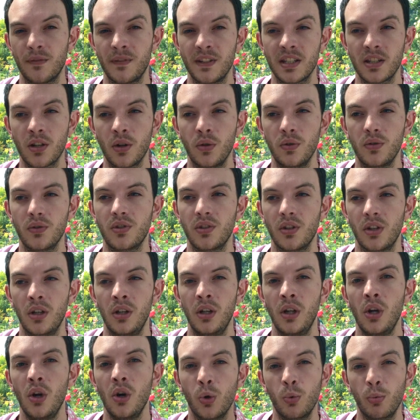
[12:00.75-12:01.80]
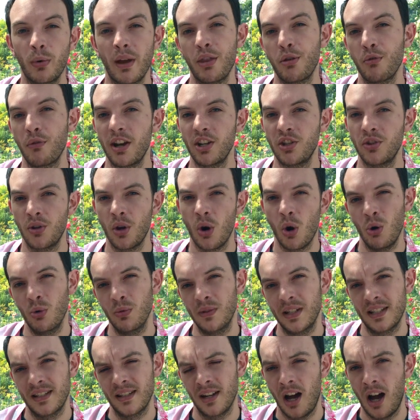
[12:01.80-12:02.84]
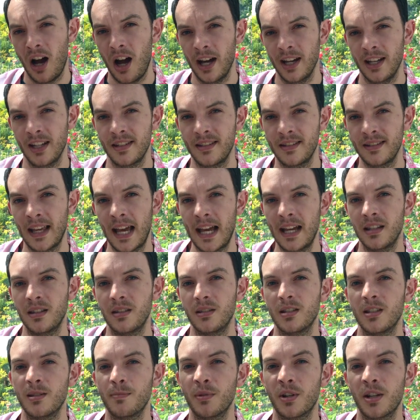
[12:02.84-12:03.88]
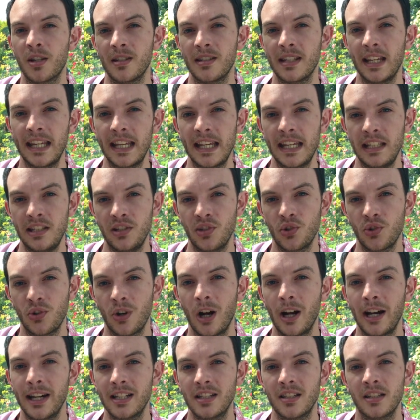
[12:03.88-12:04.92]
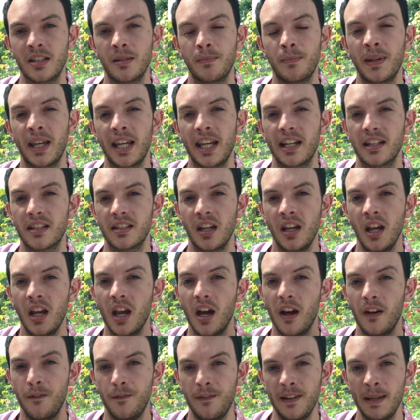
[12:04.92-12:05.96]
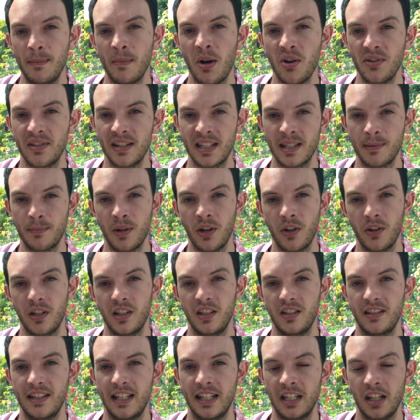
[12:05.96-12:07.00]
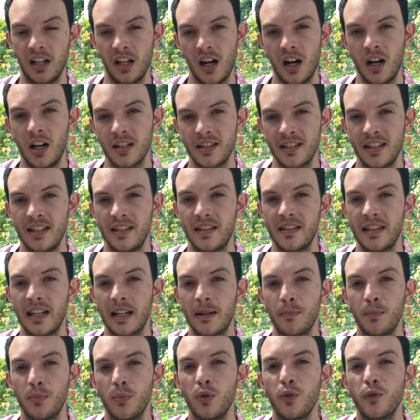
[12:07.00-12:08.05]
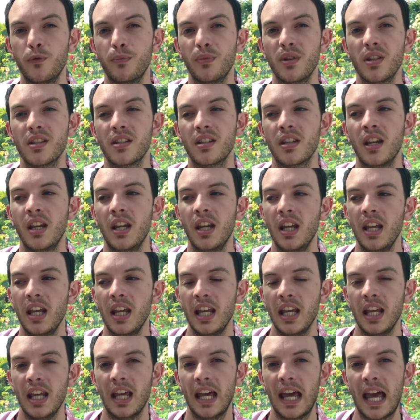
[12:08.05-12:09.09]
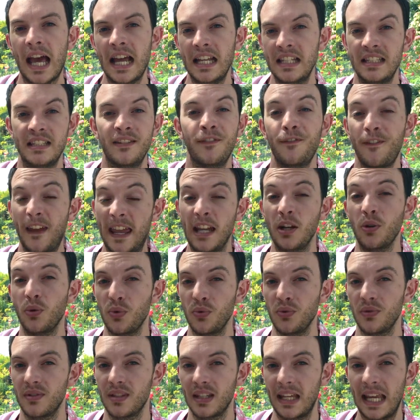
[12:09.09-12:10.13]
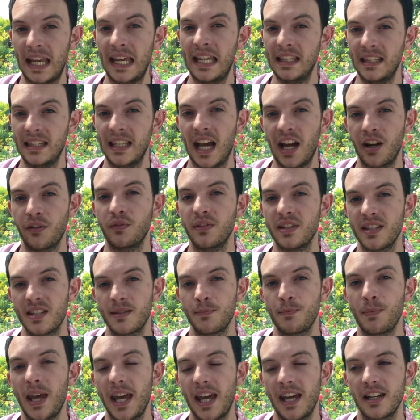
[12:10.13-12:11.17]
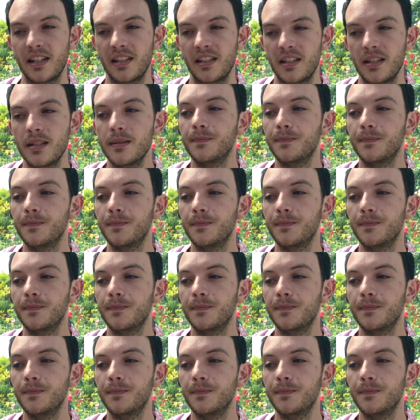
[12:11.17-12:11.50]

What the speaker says: of its culture, or whether I should hold it to higher standards because it is trying to depict a female's experience in an artistic movement, and fails in that respect.